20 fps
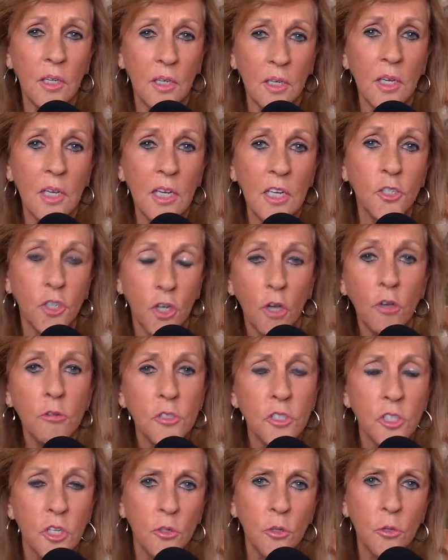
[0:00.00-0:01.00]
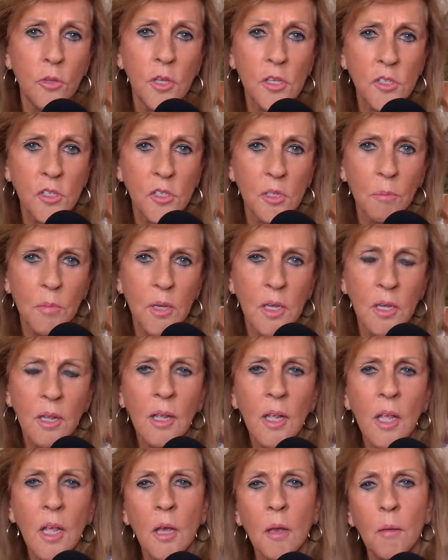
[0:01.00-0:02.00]
He chose to do this to me,
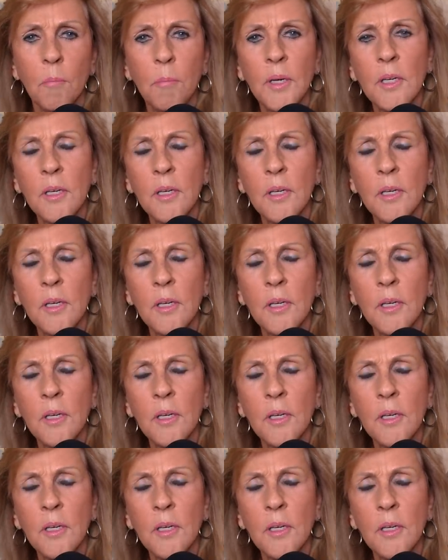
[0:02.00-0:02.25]
mm-hmm.